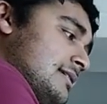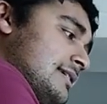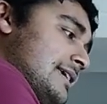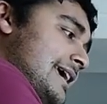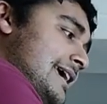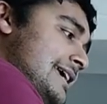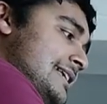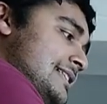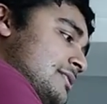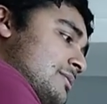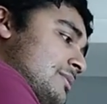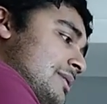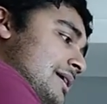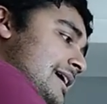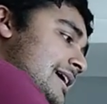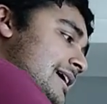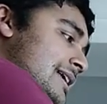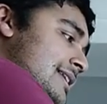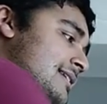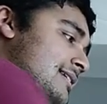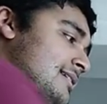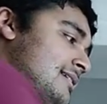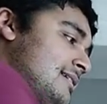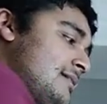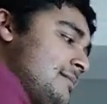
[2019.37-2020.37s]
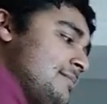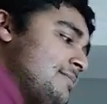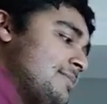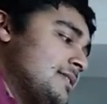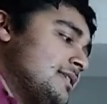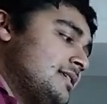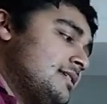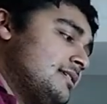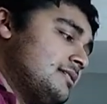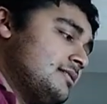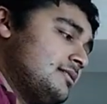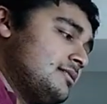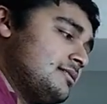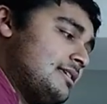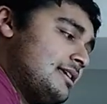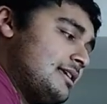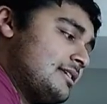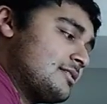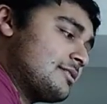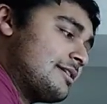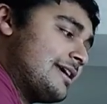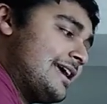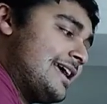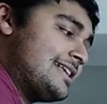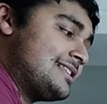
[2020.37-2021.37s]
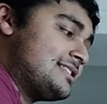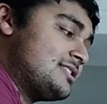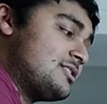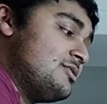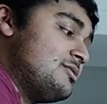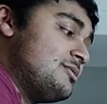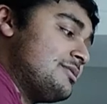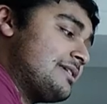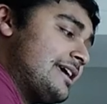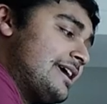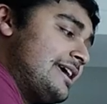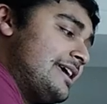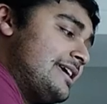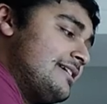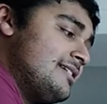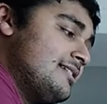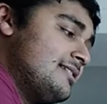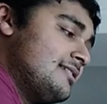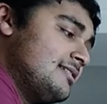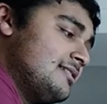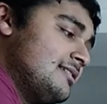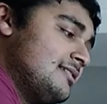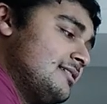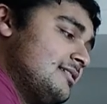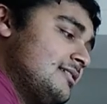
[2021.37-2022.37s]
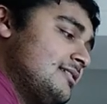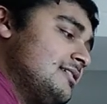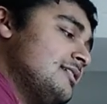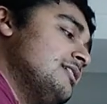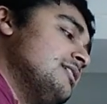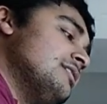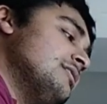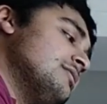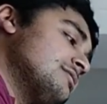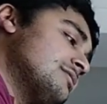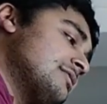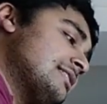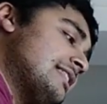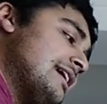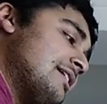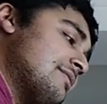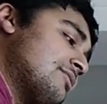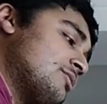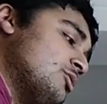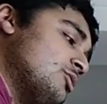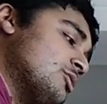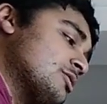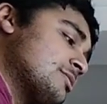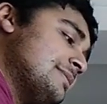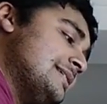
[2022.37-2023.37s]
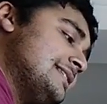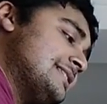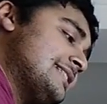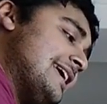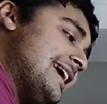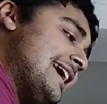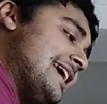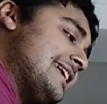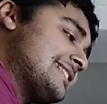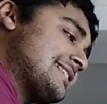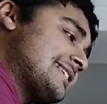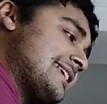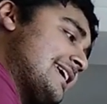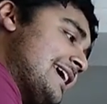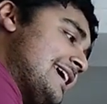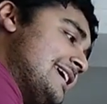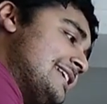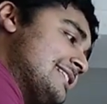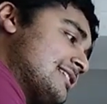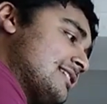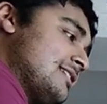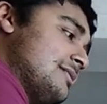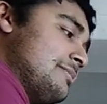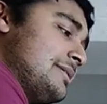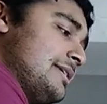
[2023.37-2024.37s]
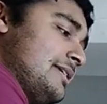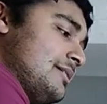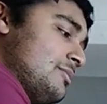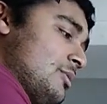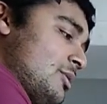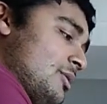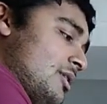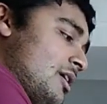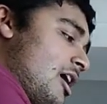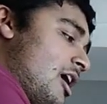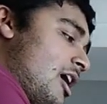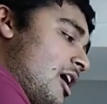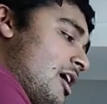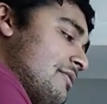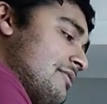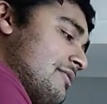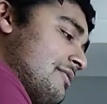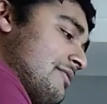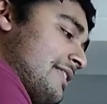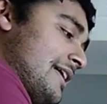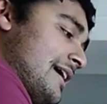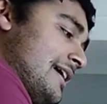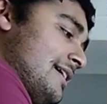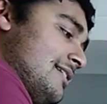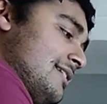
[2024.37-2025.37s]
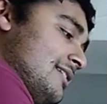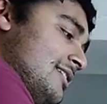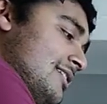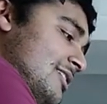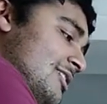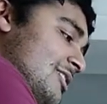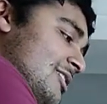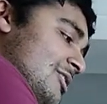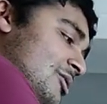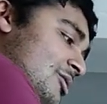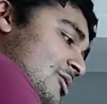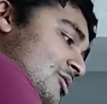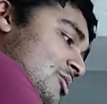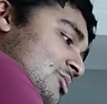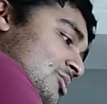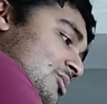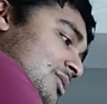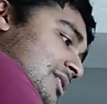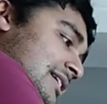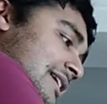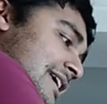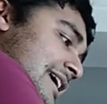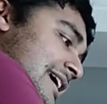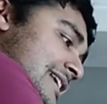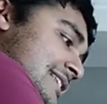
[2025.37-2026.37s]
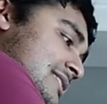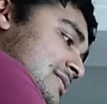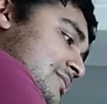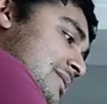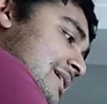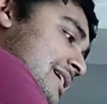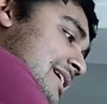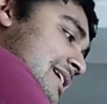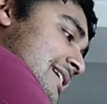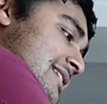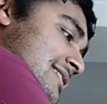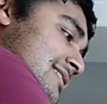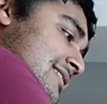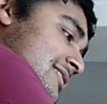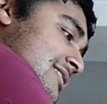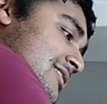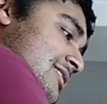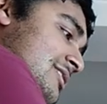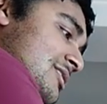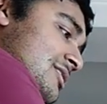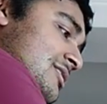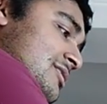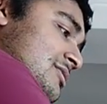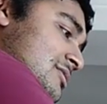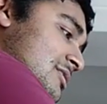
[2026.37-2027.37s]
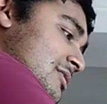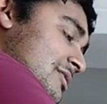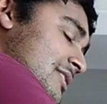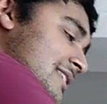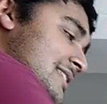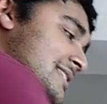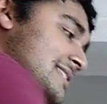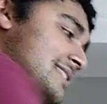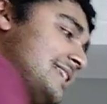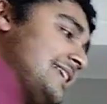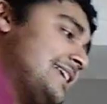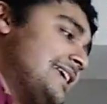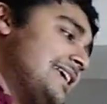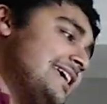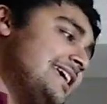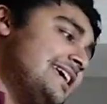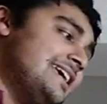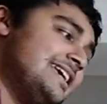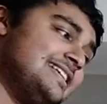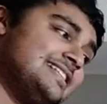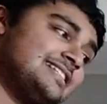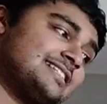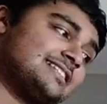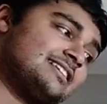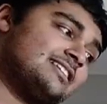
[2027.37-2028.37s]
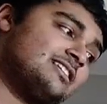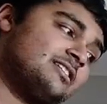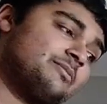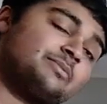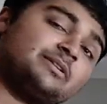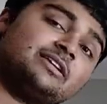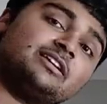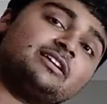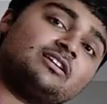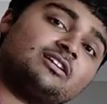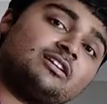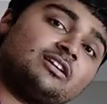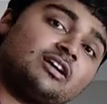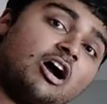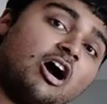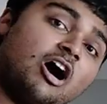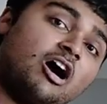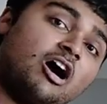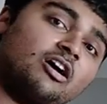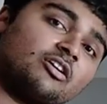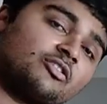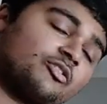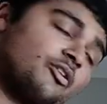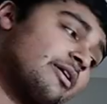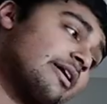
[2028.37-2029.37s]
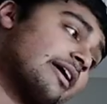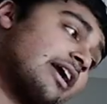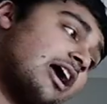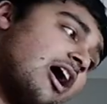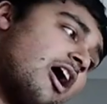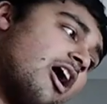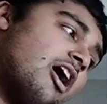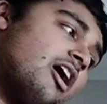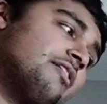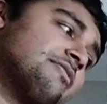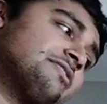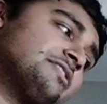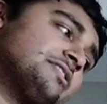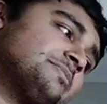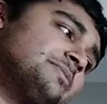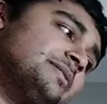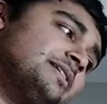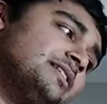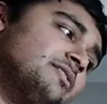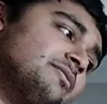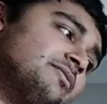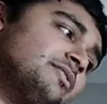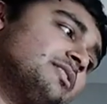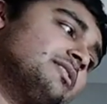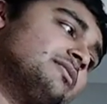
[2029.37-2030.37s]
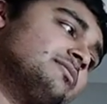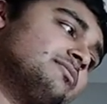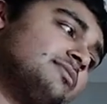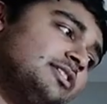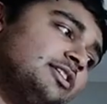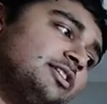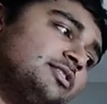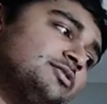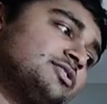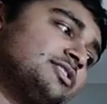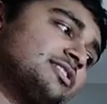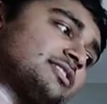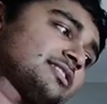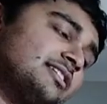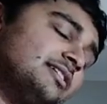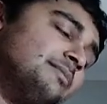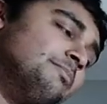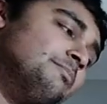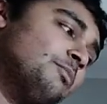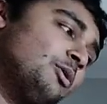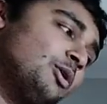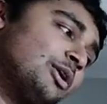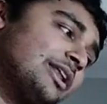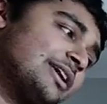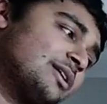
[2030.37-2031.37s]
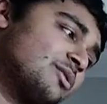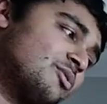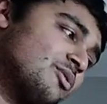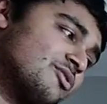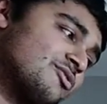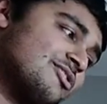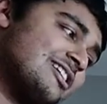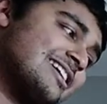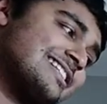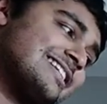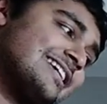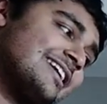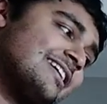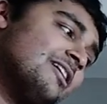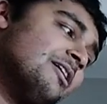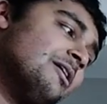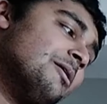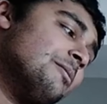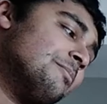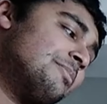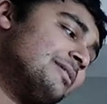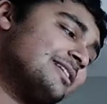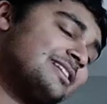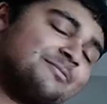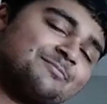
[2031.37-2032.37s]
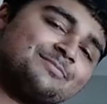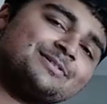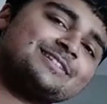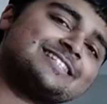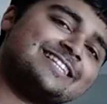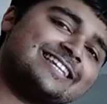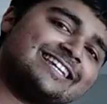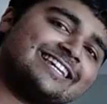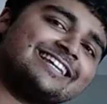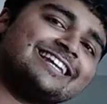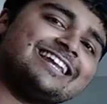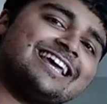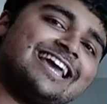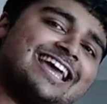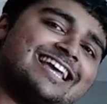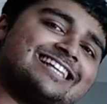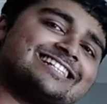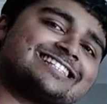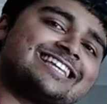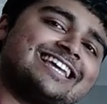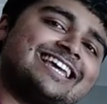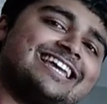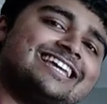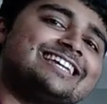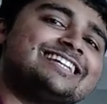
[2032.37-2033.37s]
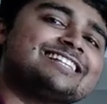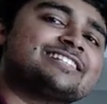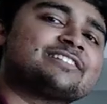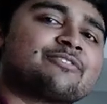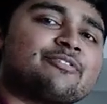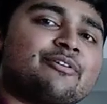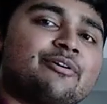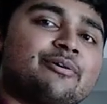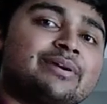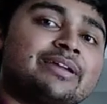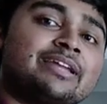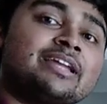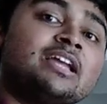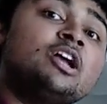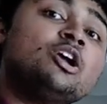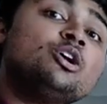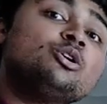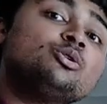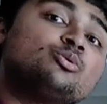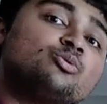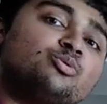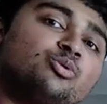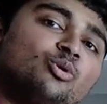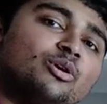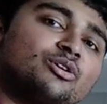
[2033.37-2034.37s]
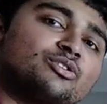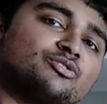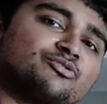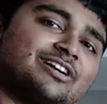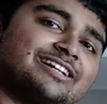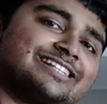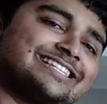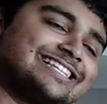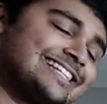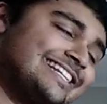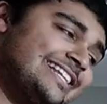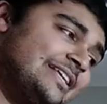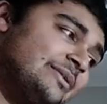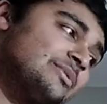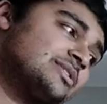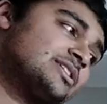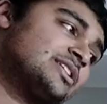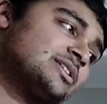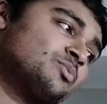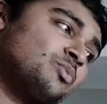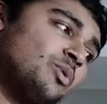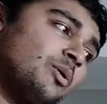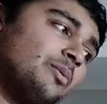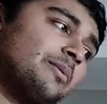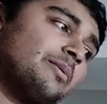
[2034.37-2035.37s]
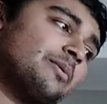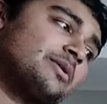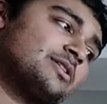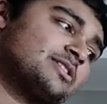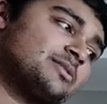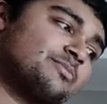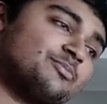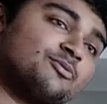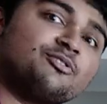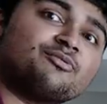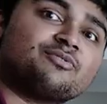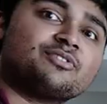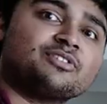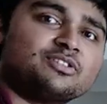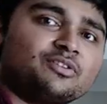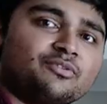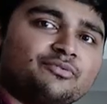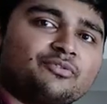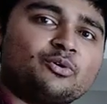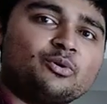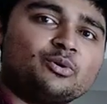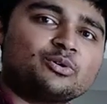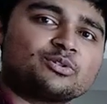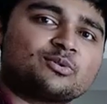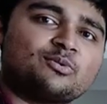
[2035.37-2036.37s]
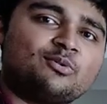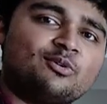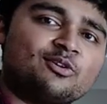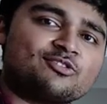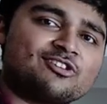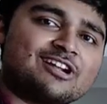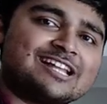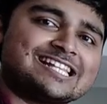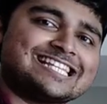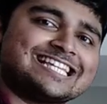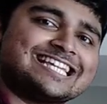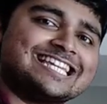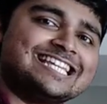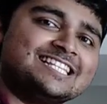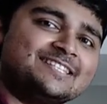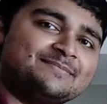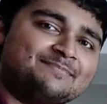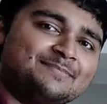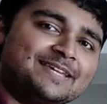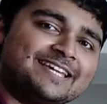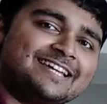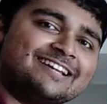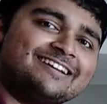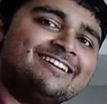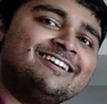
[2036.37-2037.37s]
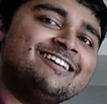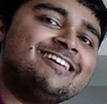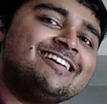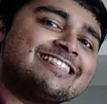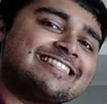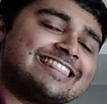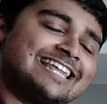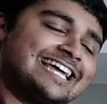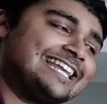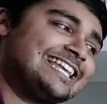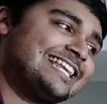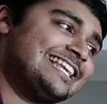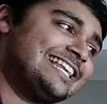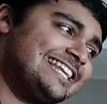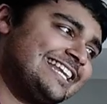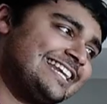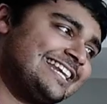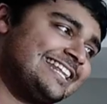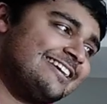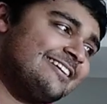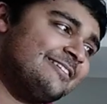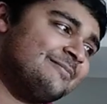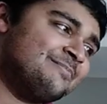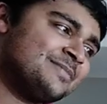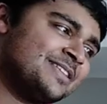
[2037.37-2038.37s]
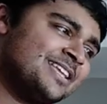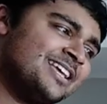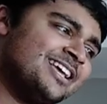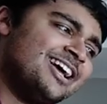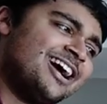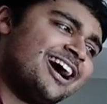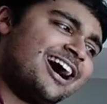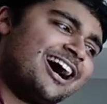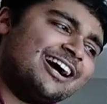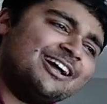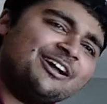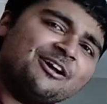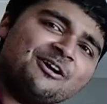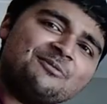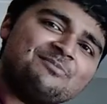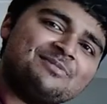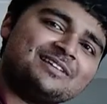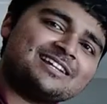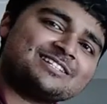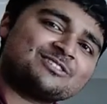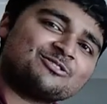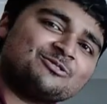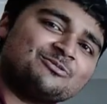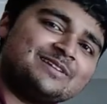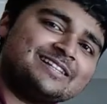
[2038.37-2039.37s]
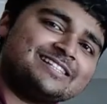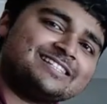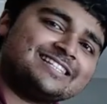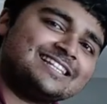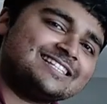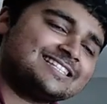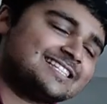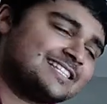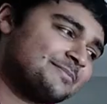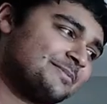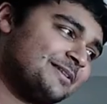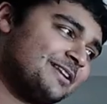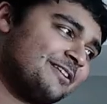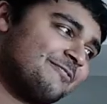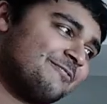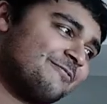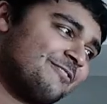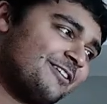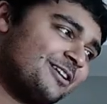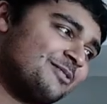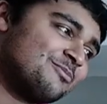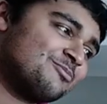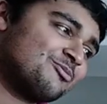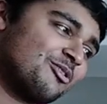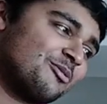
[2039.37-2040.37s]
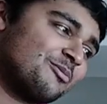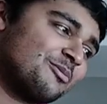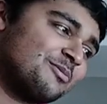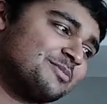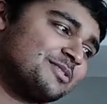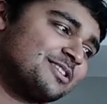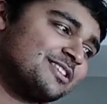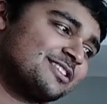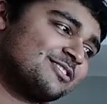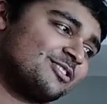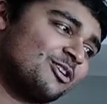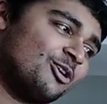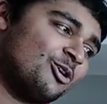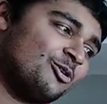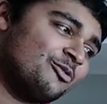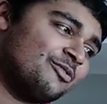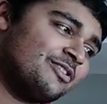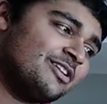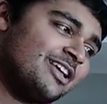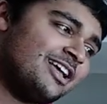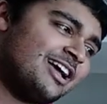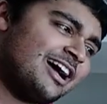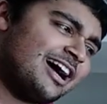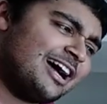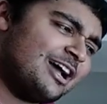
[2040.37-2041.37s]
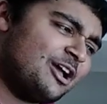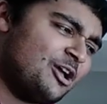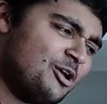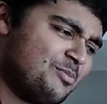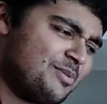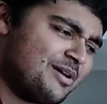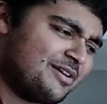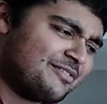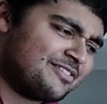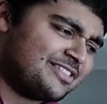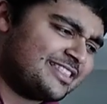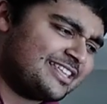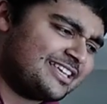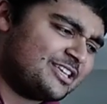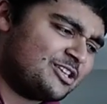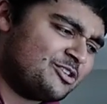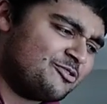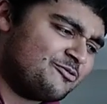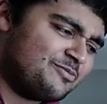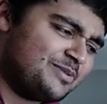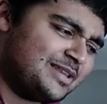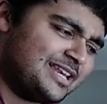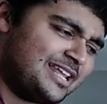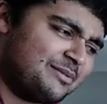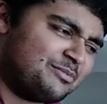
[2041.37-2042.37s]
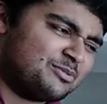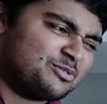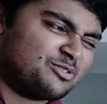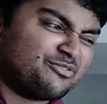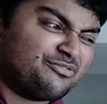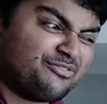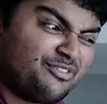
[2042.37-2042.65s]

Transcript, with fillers: k squared, sorry, s2k. So that, of course, means that sk is going to be, well, half of that order k squared. So this thing here is going to be growing half the speed of a, you know, just a monic quadratic, but in particular sk is growing quadratically, which is what we wanted to prove, because of course quadratic is bigger than linear. I hope that has all made sense. It's been a fun problem to solve. I hope everything you've been able to